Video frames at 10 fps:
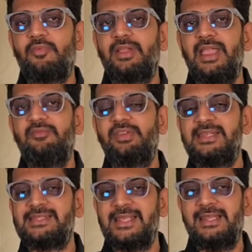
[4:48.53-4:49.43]
of
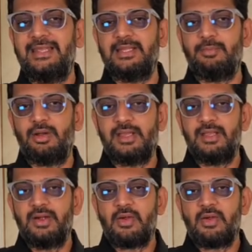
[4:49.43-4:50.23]
every cell in the body.